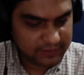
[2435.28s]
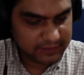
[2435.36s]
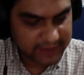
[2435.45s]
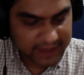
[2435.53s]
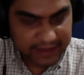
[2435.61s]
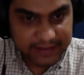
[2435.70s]

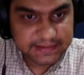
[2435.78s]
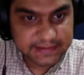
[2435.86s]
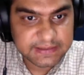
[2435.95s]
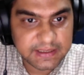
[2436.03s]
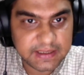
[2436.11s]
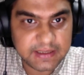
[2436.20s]
thanks
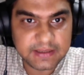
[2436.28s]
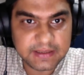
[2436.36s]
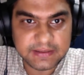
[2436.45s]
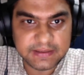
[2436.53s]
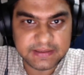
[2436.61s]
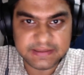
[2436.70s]

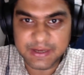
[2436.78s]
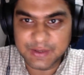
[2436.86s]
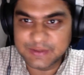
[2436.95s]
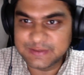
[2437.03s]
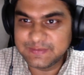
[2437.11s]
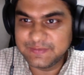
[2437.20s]
this guy
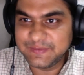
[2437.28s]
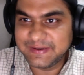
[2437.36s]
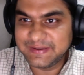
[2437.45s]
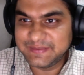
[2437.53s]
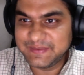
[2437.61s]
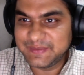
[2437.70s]
also. Wait,
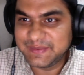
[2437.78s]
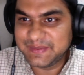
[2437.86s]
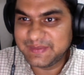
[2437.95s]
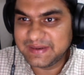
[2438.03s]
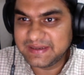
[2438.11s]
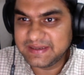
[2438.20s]

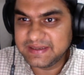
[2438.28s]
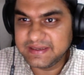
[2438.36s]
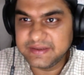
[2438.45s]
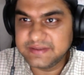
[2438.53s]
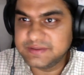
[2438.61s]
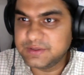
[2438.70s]
he
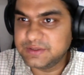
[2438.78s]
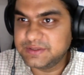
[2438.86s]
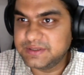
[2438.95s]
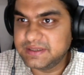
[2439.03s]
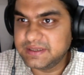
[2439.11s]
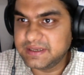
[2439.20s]
has also
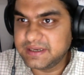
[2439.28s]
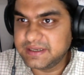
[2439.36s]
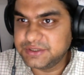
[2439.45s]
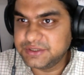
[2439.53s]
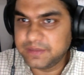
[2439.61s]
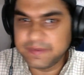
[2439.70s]
done a great
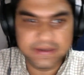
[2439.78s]
job.